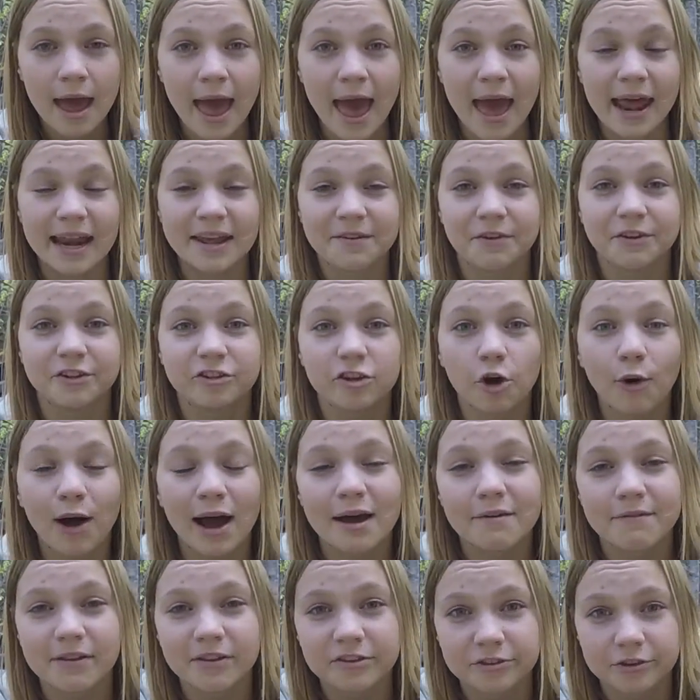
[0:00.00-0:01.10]
and if you don't
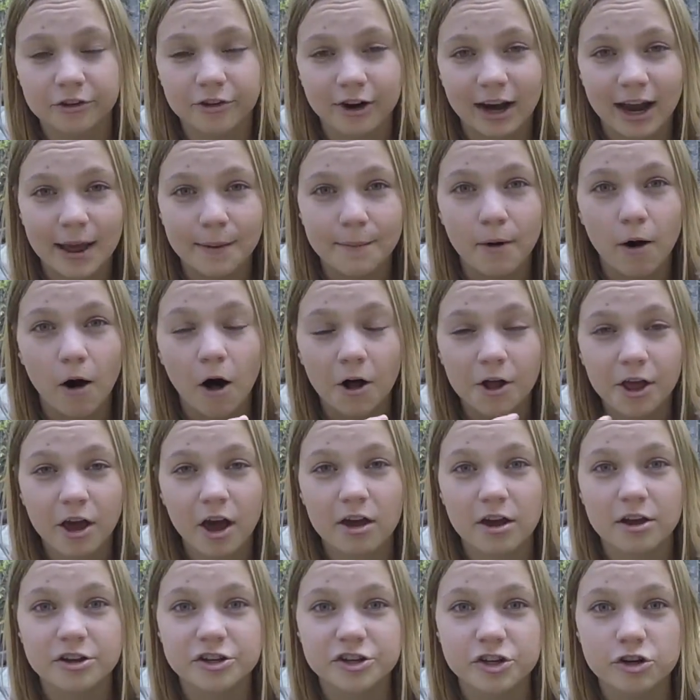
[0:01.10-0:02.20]
have Instagram, all you
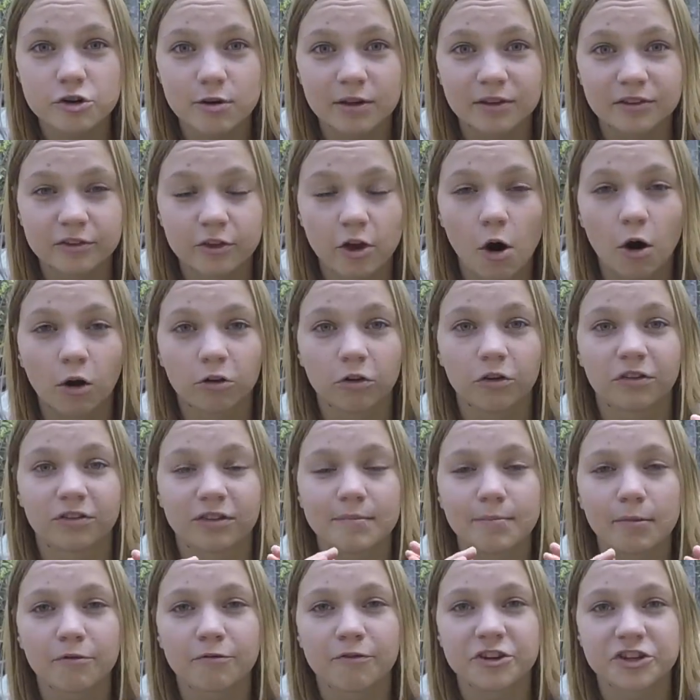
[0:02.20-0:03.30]
gotta do is go onto the
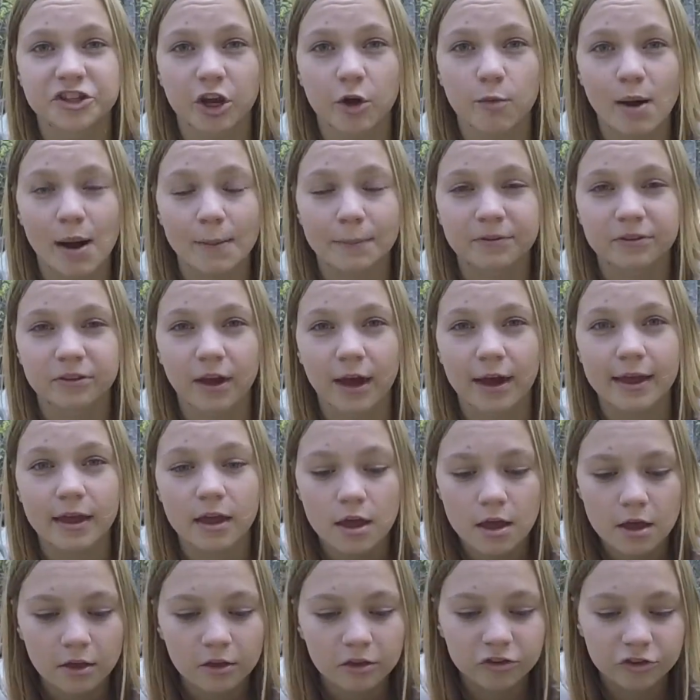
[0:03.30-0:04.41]
Simple Fishing website,
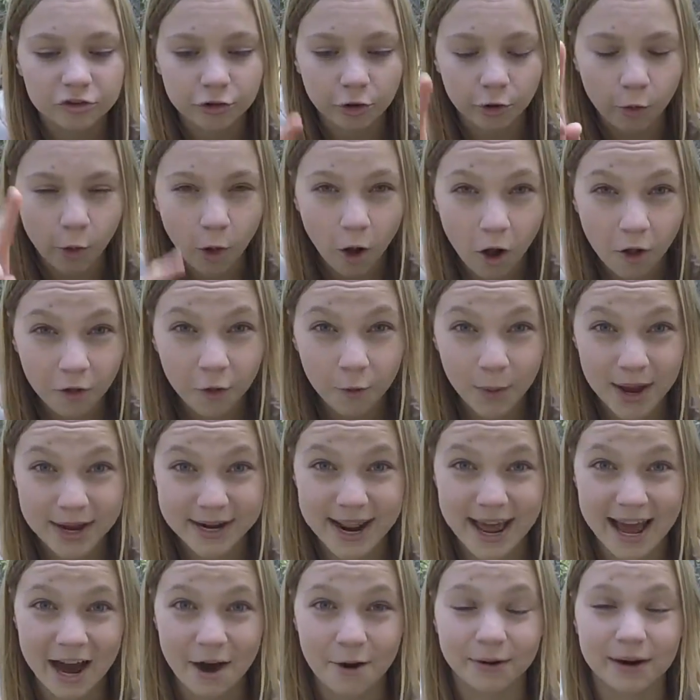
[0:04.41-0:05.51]
scroll all the way
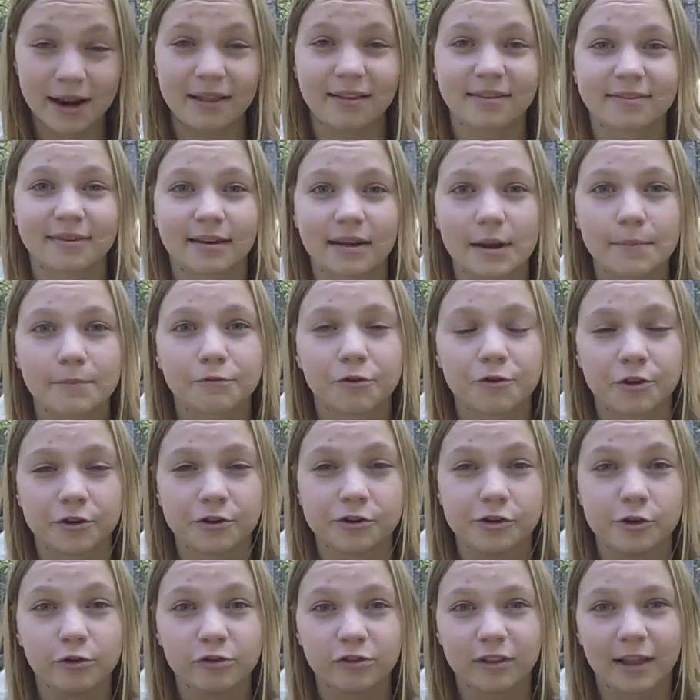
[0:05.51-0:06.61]
down, and sign up for their
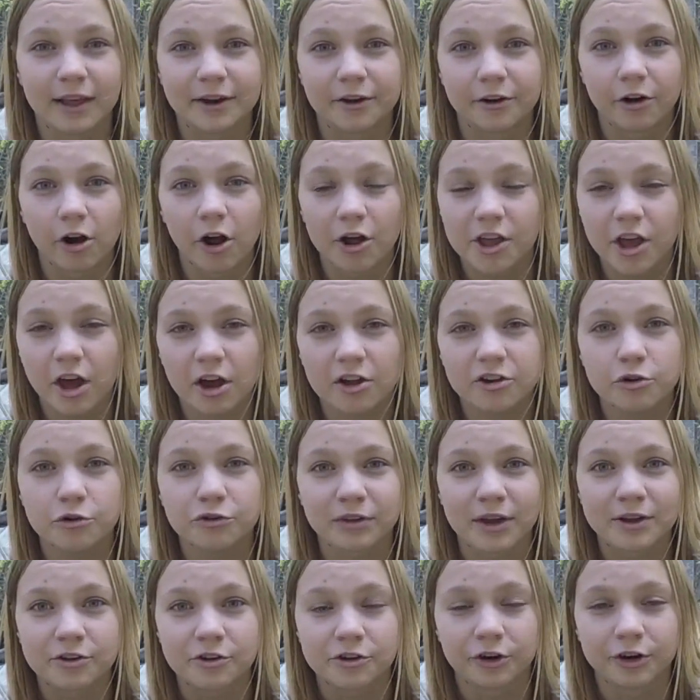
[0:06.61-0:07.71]
newsletter. All you gotta do is
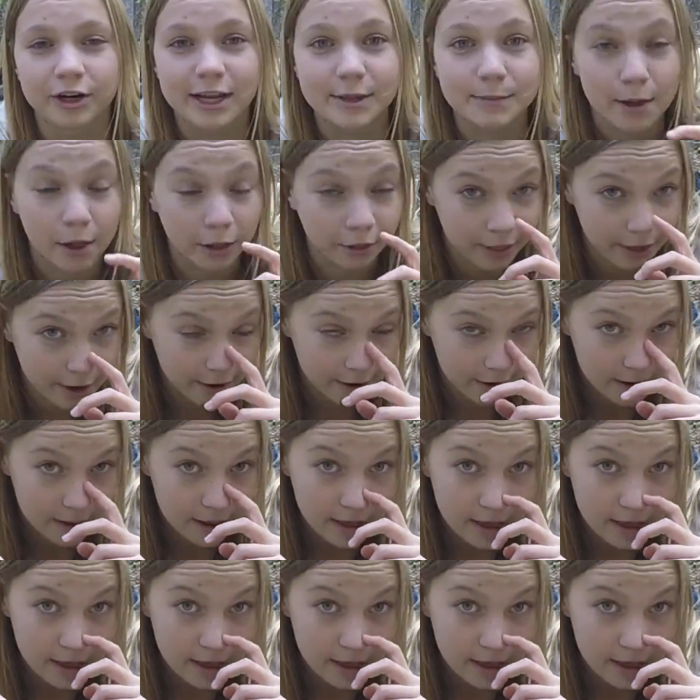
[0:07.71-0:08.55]
enter your email there.